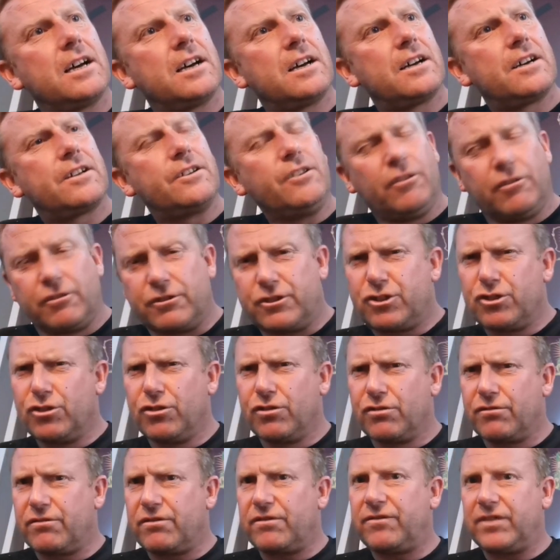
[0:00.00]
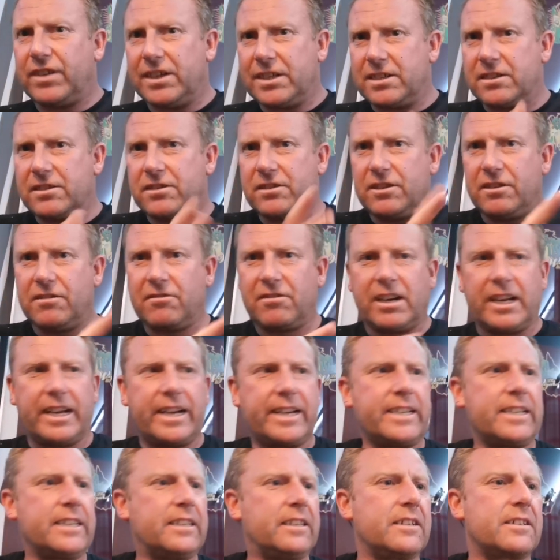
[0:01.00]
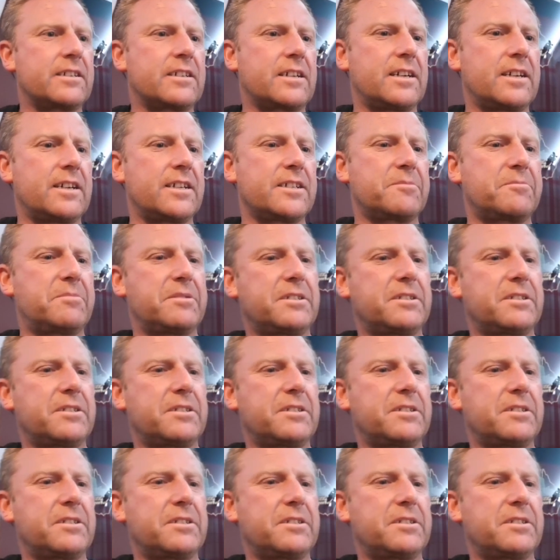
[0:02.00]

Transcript: Not sure if this is nucleated, this glass,